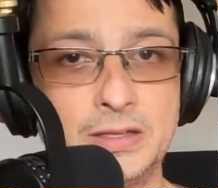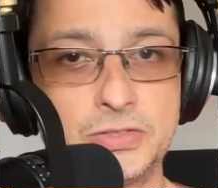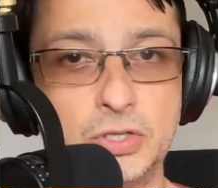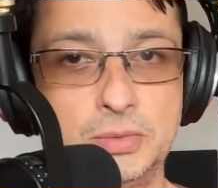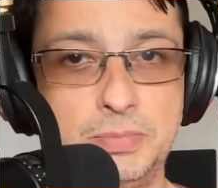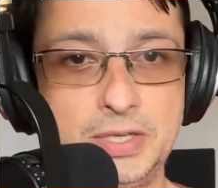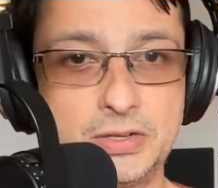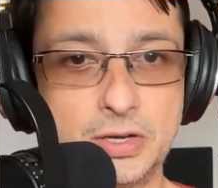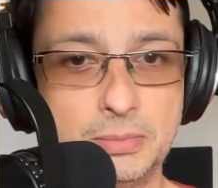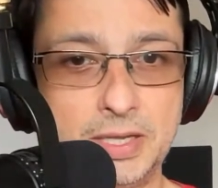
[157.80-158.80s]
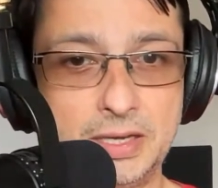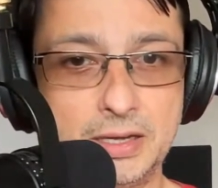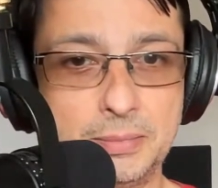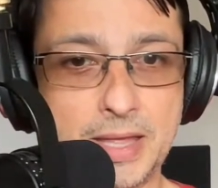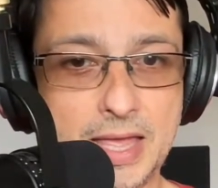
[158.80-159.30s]
It should be coming
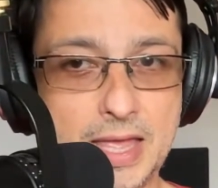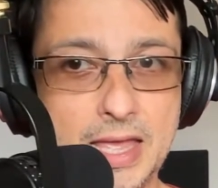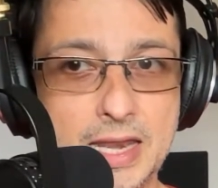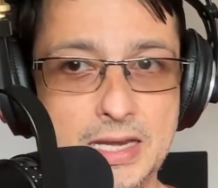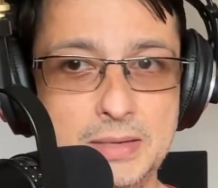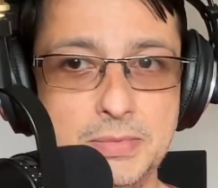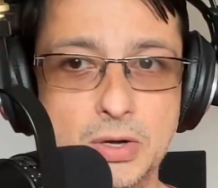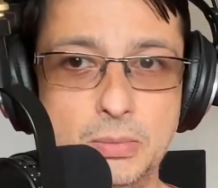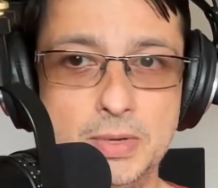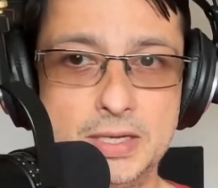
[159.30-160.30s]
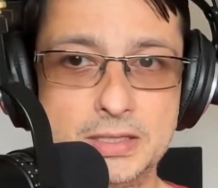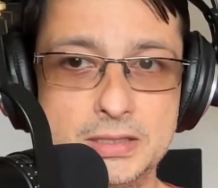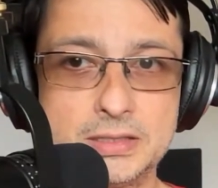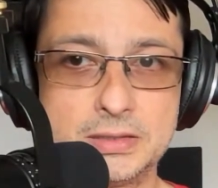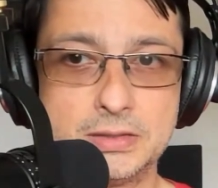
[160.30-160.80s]
up any
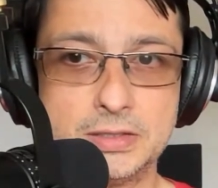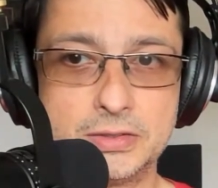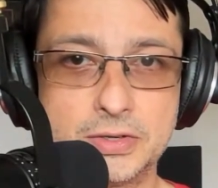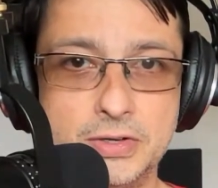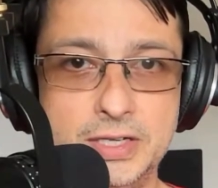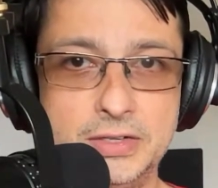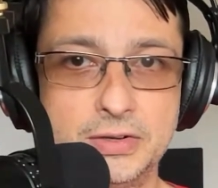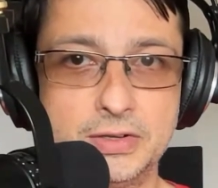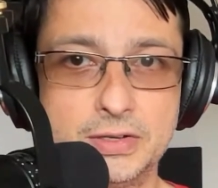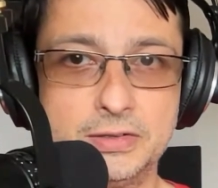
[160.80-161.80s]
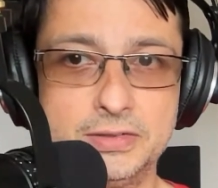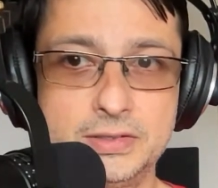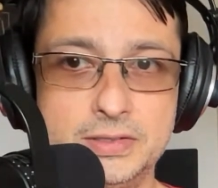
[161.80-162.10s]
moment. I'm going to turn it on.